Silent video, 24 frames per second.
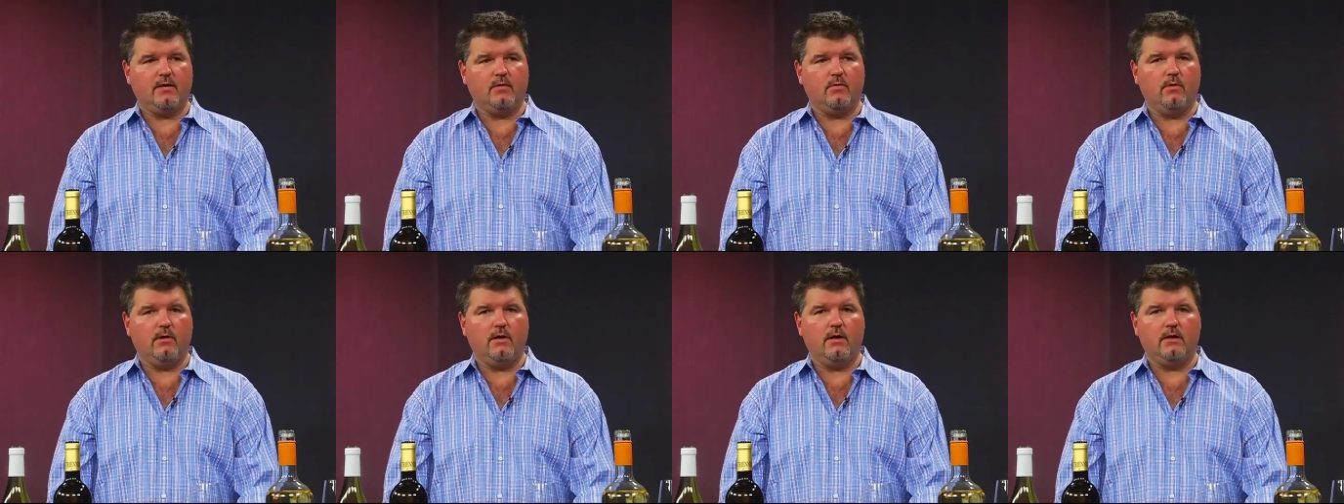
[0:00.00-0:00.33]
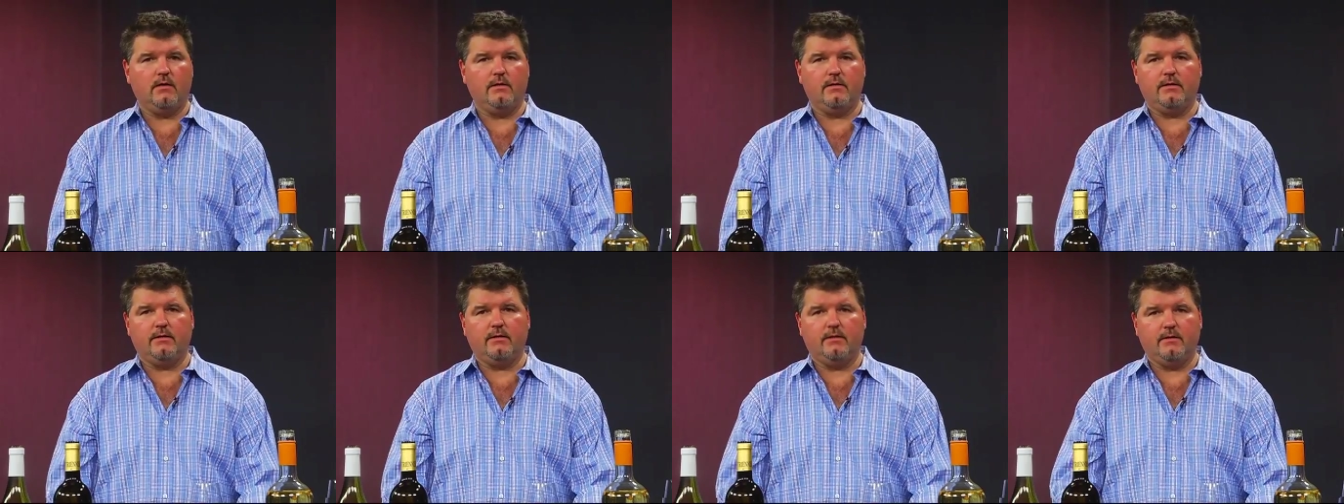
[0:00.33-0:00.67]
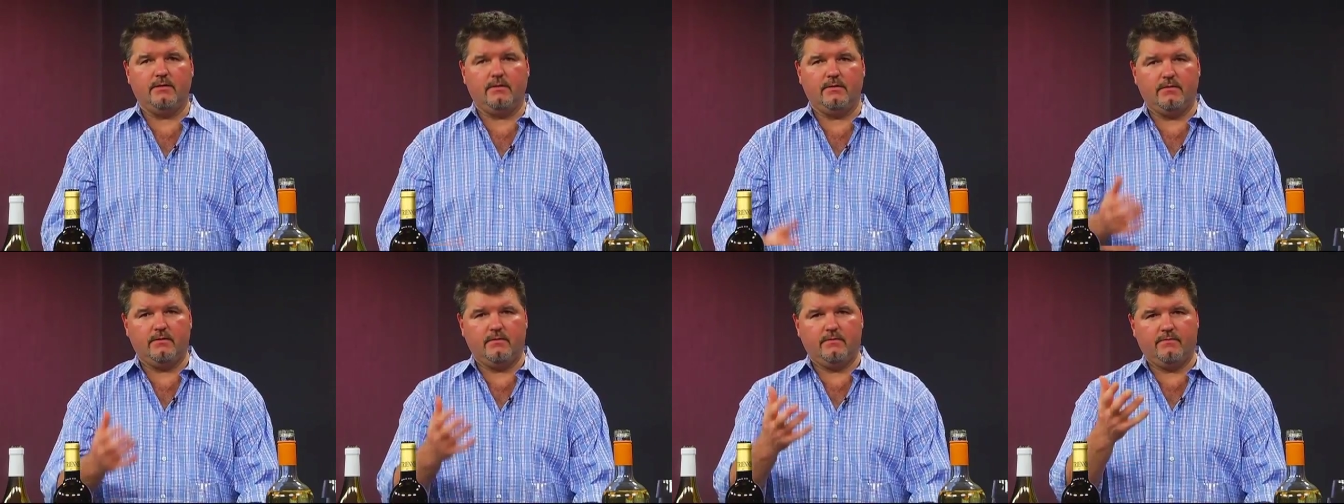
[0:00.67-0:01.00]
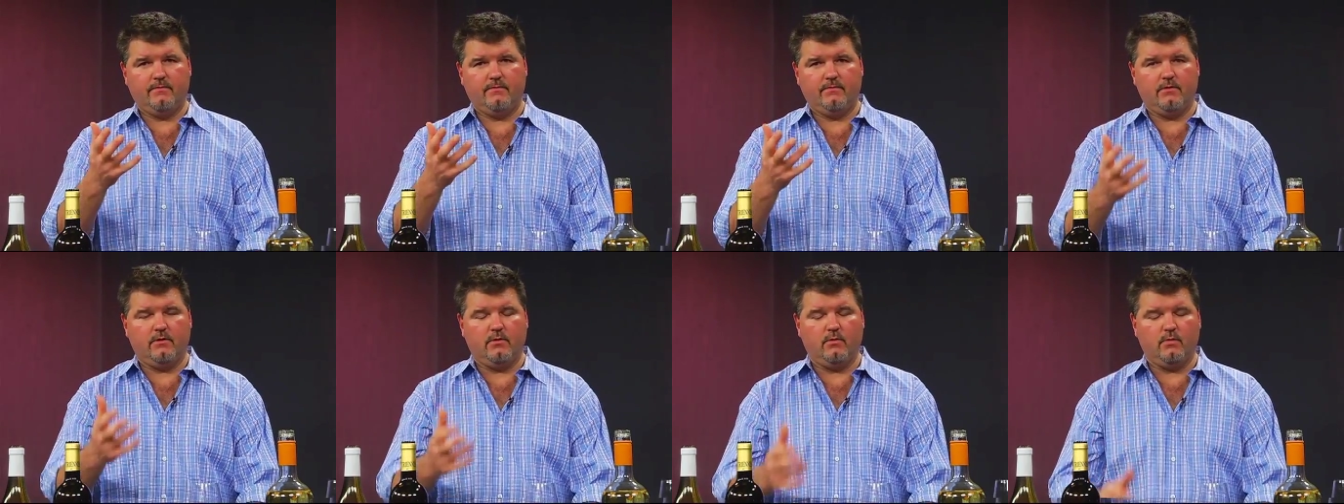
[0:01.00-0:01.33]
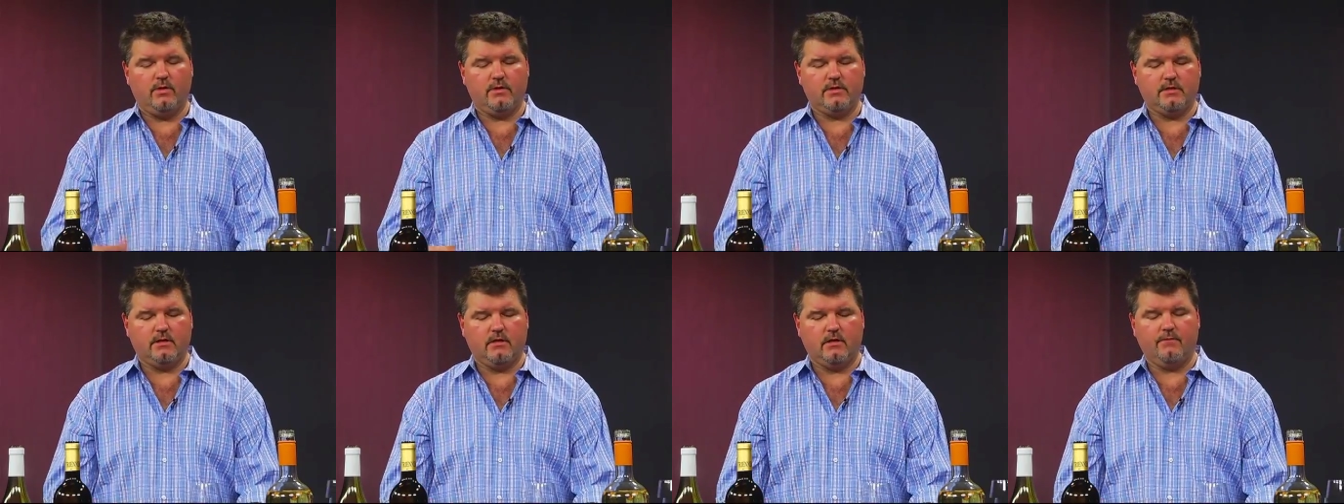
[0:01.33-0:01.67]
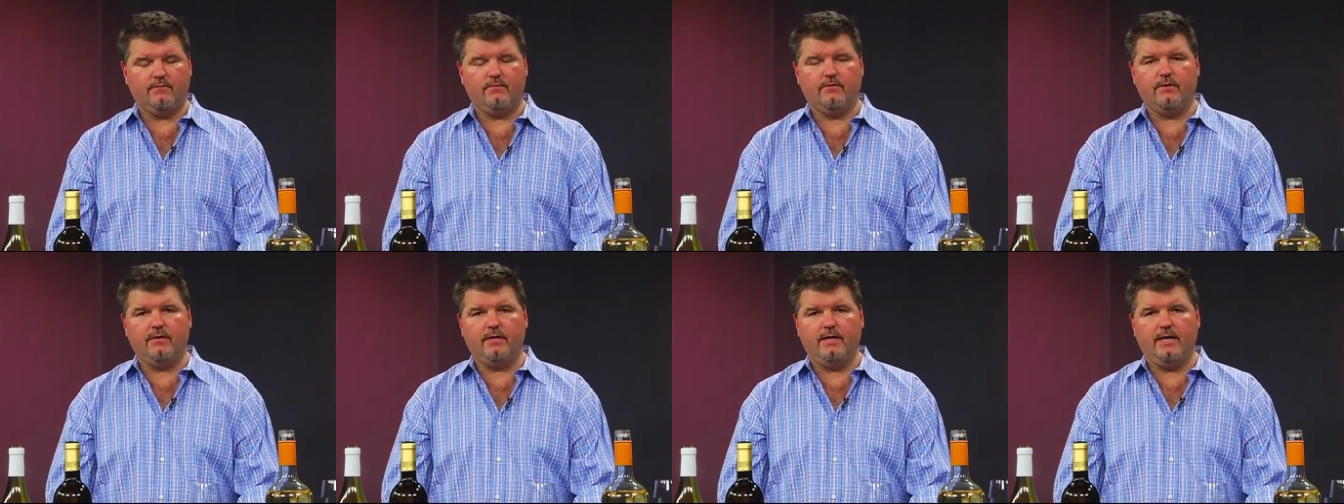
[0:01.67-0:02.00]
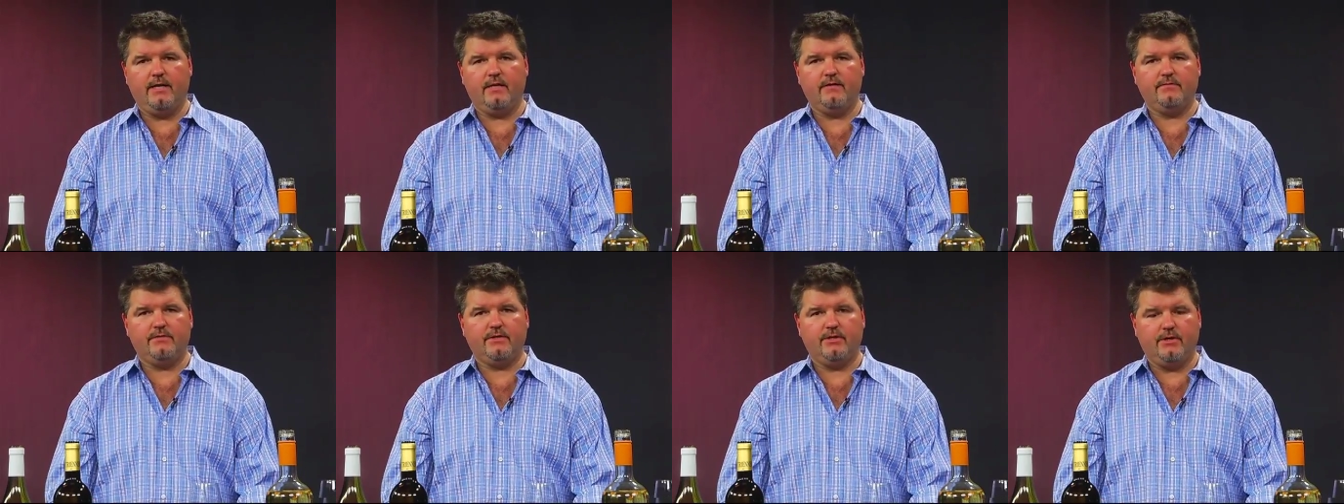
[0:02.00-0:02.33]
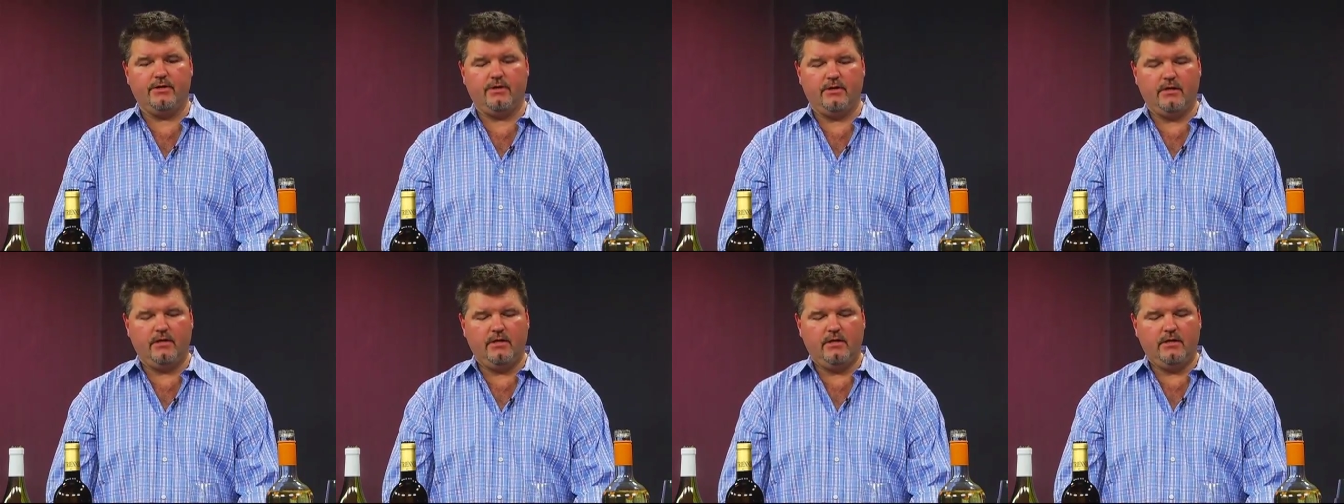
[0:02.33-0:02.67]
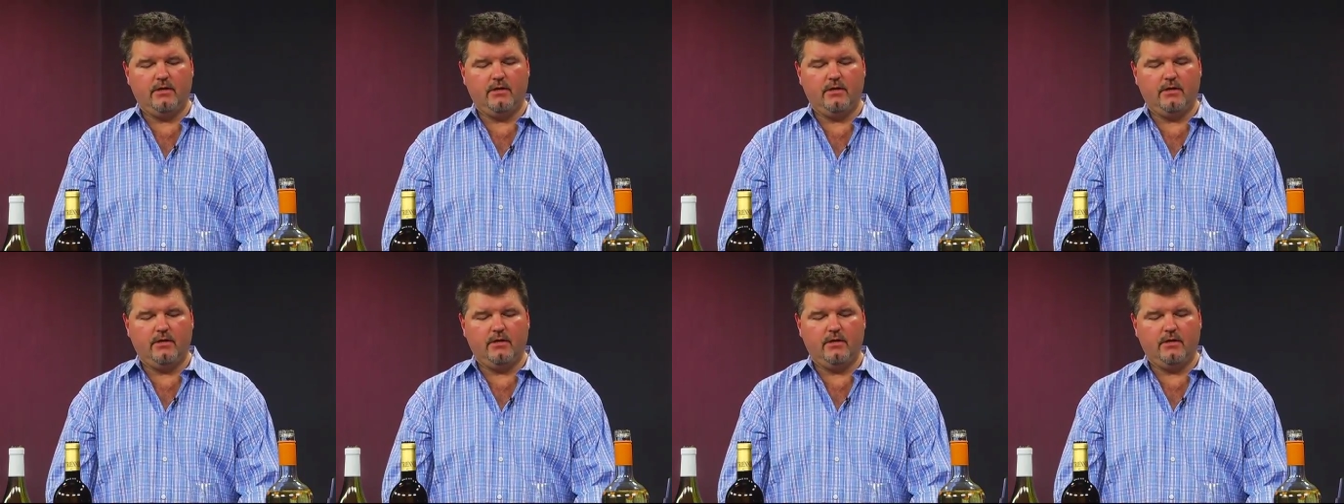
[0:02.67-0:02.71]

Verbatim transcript: while, and uh, for our West Hartford natives here,